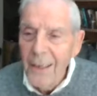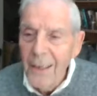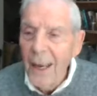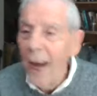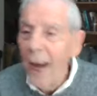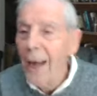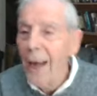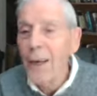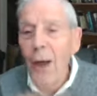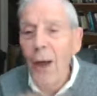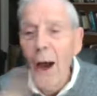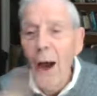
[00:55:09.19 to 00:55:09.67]

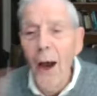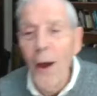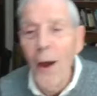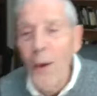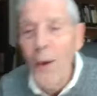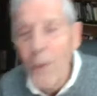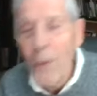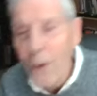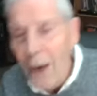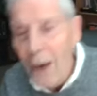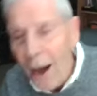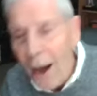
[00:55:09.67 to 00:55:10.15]
not
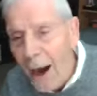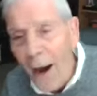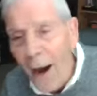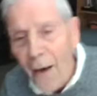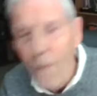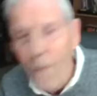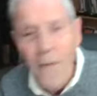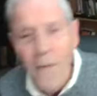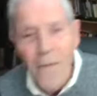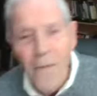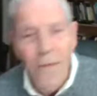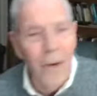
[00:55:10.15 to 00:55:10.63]
out
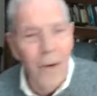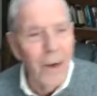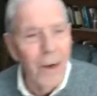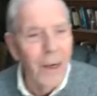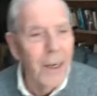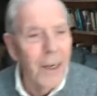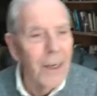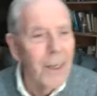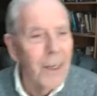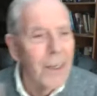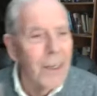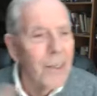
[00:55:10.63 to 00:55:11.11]
of
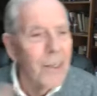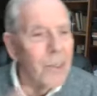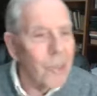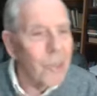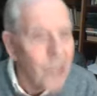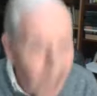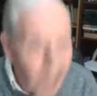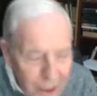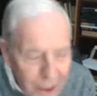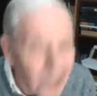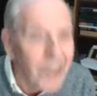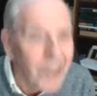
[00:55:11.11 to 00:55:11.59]

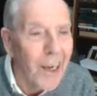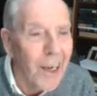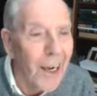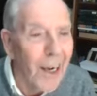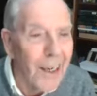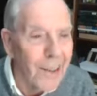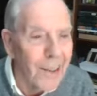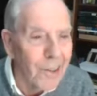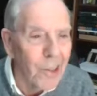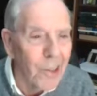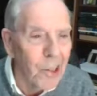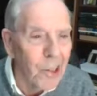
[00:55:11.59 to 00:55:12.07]

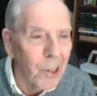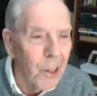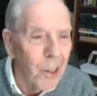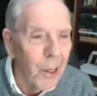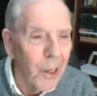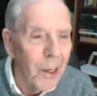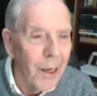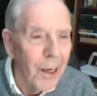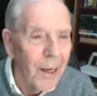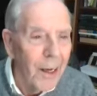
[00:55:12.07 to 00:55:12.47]
Gentiles.